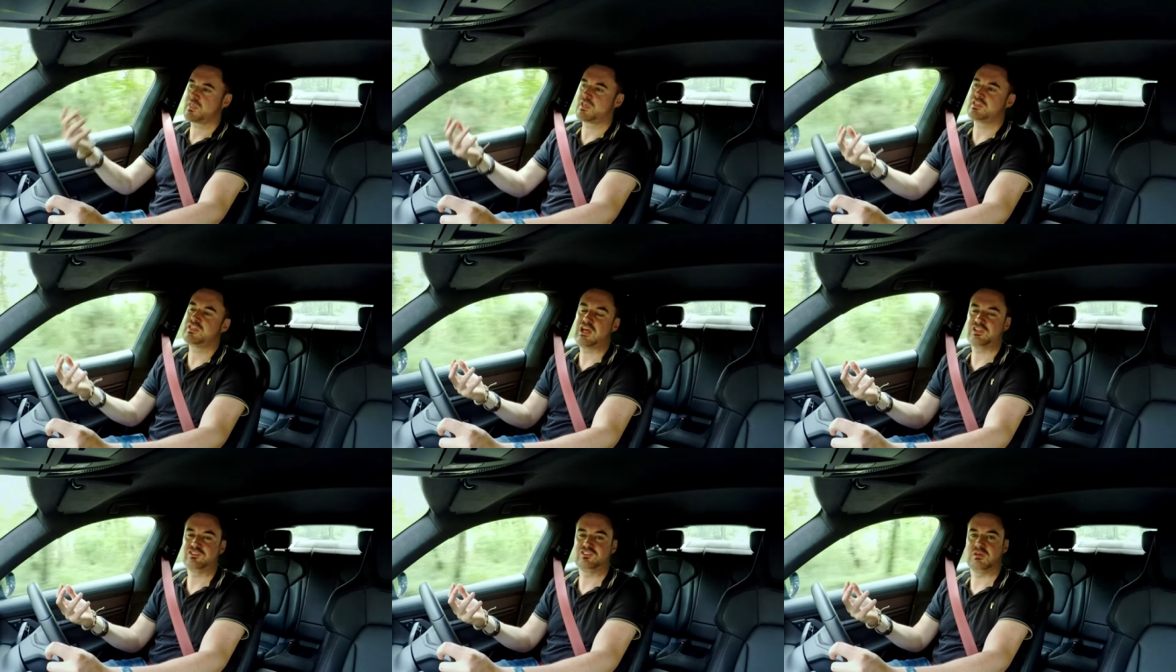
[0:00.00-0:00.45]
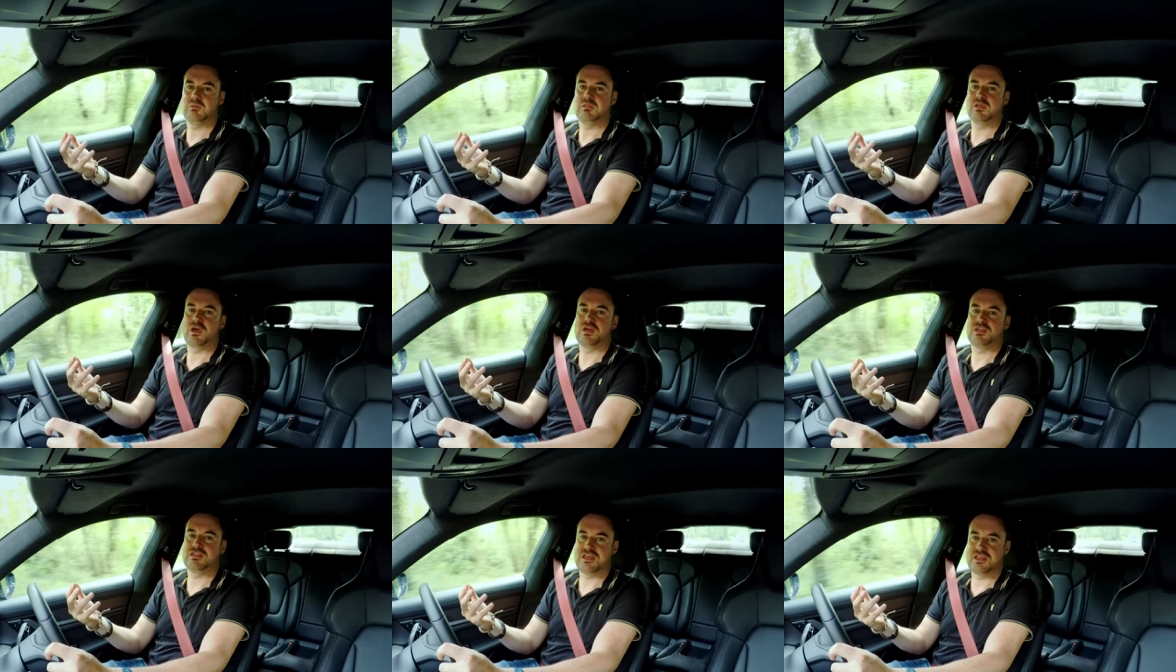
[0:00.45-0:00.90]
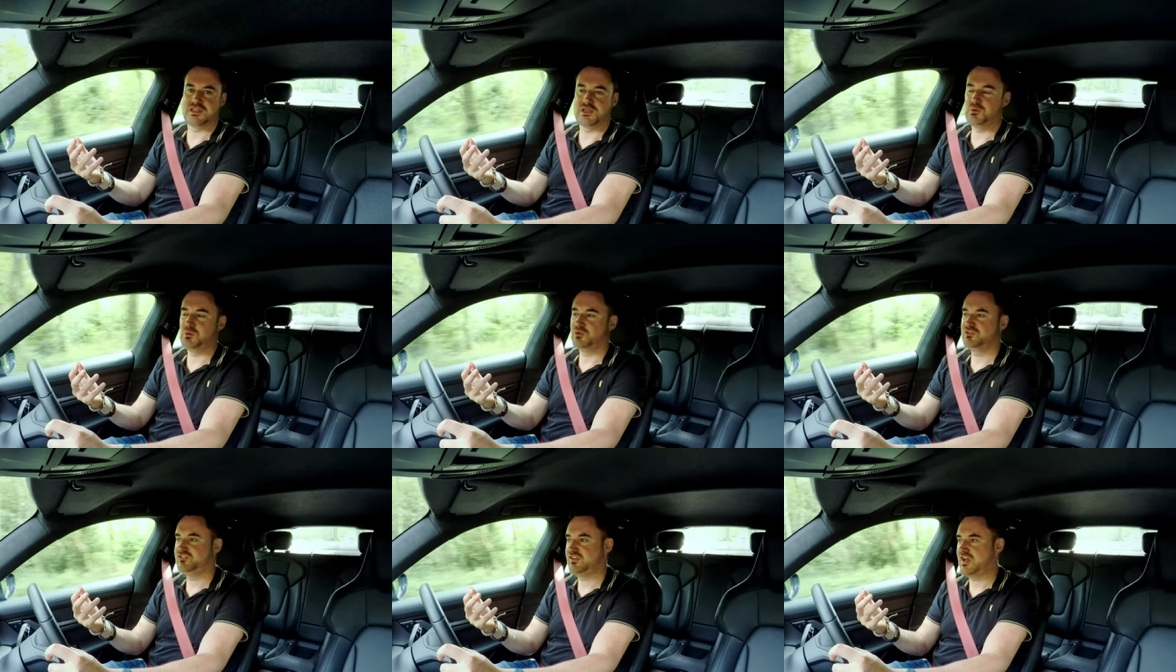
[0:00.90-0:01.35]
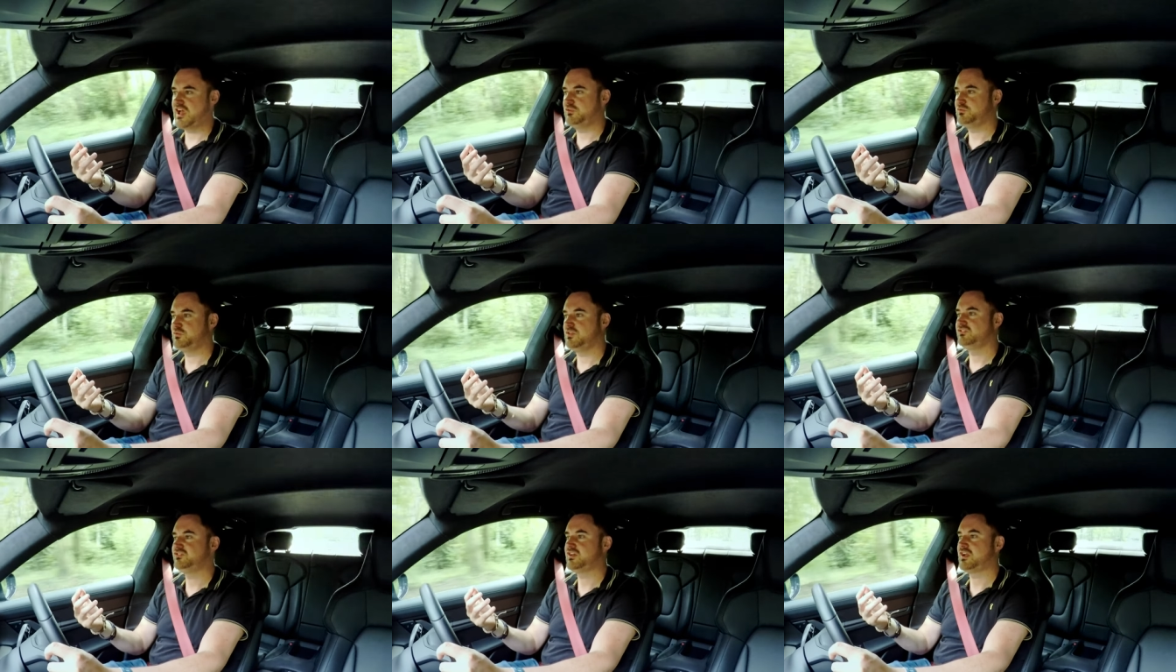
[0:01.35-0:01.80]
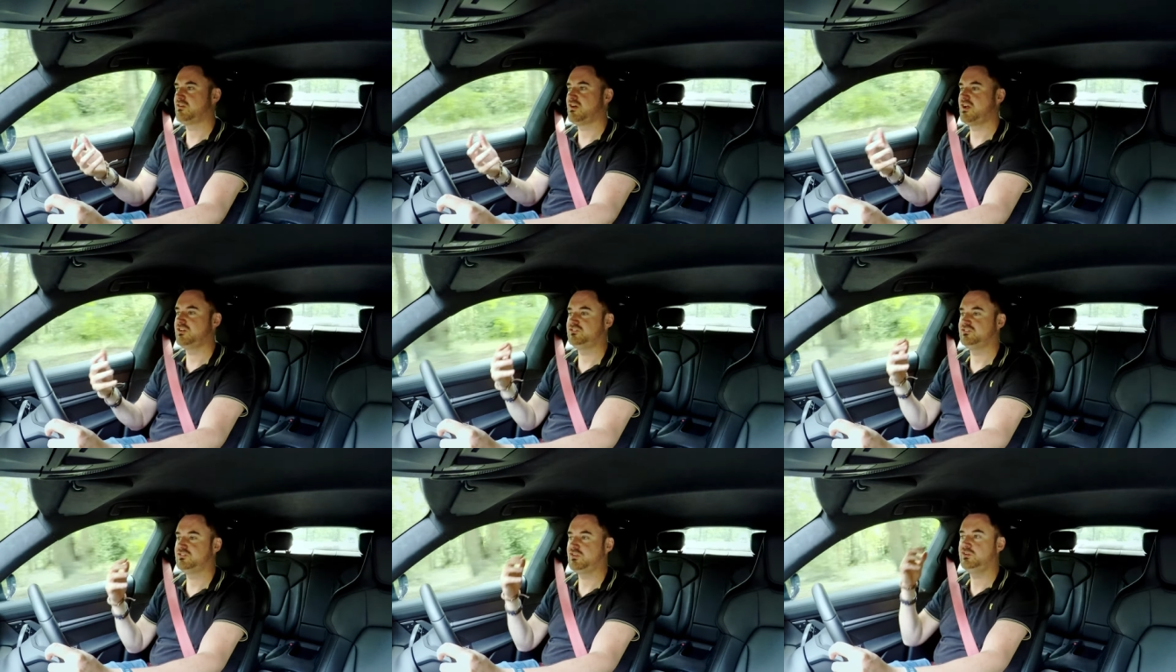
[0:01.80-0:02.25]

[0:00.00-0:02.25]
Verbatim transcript: that's something I think that will change the generations.